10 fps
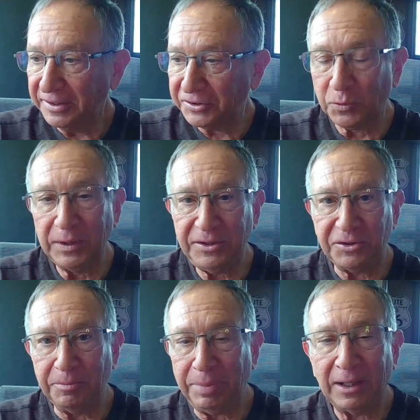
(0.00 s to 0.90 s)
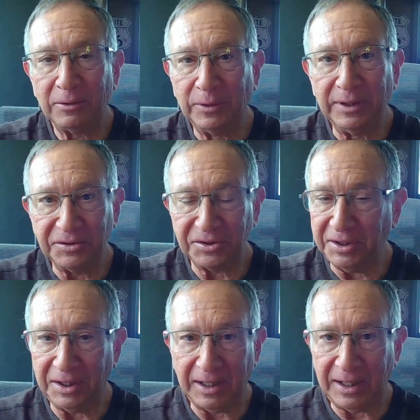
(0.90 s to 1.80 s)
This region, Parowan is,
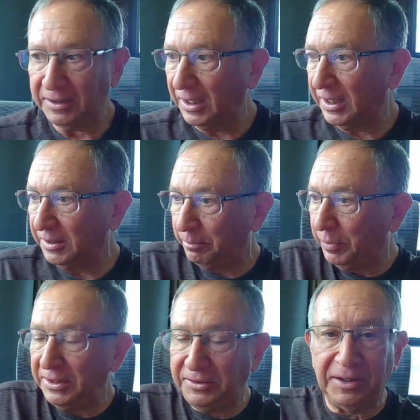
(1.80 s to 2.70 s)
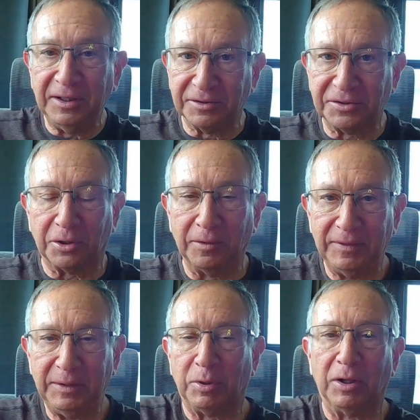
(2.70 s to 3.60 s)
and Painted Hills
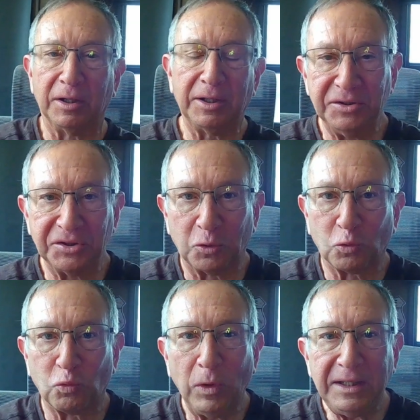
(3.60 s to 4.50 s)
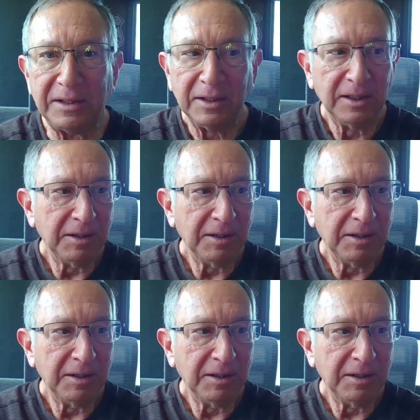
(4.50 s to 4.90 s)
RV Park is a great